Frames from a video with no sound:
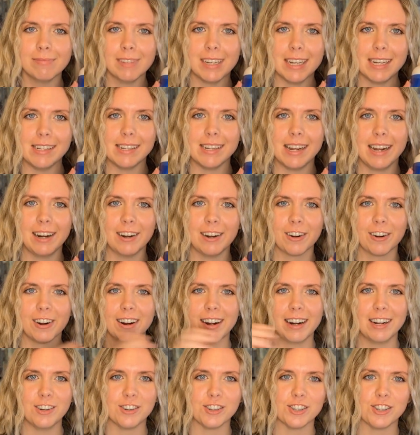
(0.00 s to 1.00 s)
container
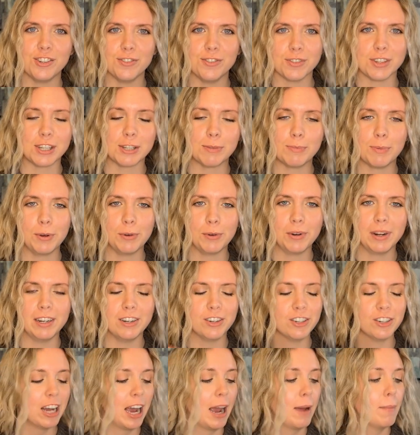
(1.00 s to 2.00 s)
and I just use a spoon
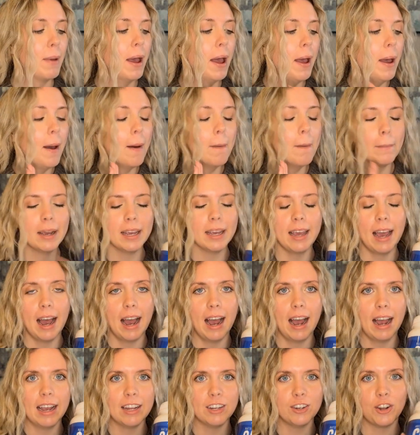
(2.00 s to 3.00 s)
each time. But
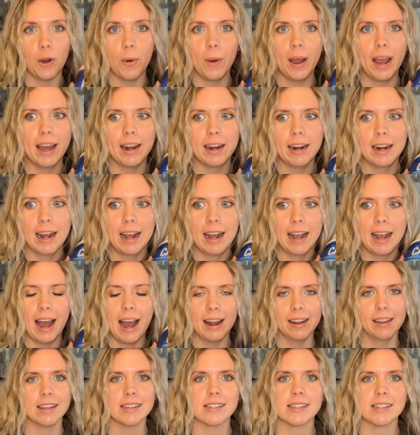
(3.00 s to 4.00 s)
yeah, I go ahead and I
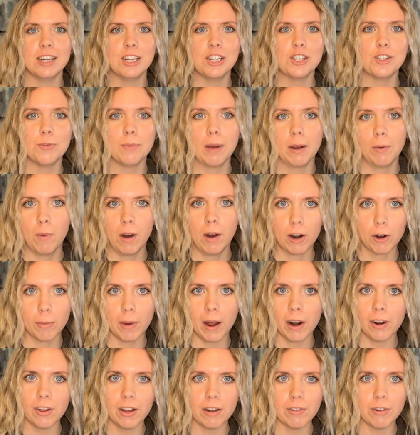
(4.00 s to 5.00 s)
add this into my water
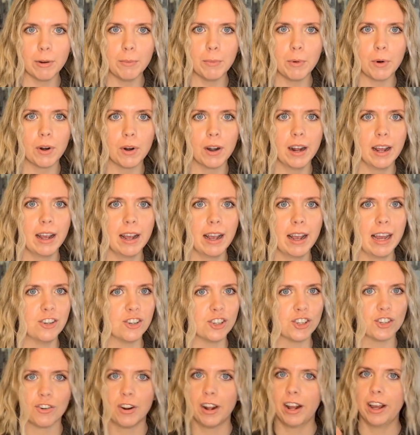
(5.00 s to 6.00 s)
bottle every morning and
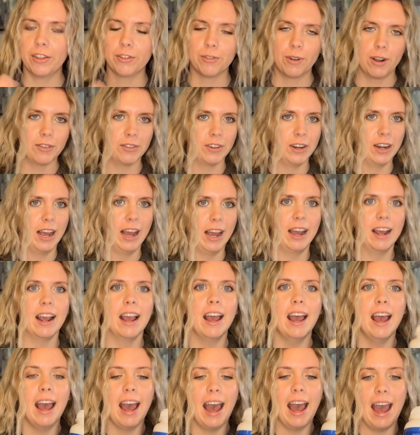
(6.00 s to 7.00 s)
just drink it throughout the day,
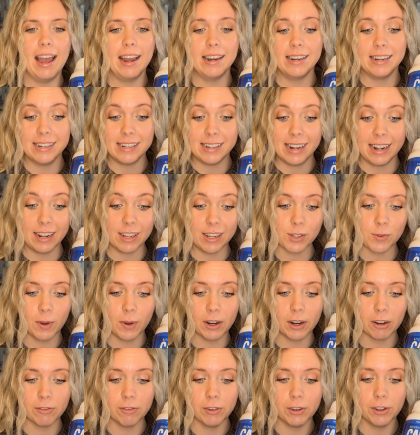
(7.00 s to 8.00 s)
and it tastes
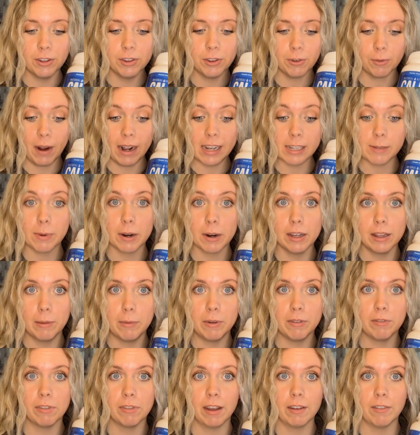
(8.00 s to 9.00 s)
wonderful. The raspberry
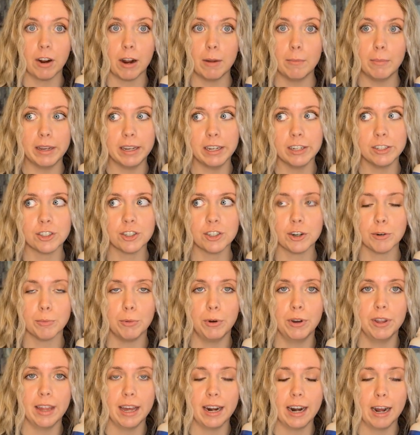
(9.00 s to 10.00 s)
lemon flavor, I'm making sure to
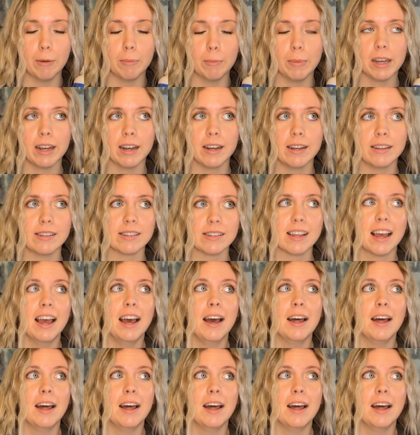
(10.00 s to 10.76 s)
point that out because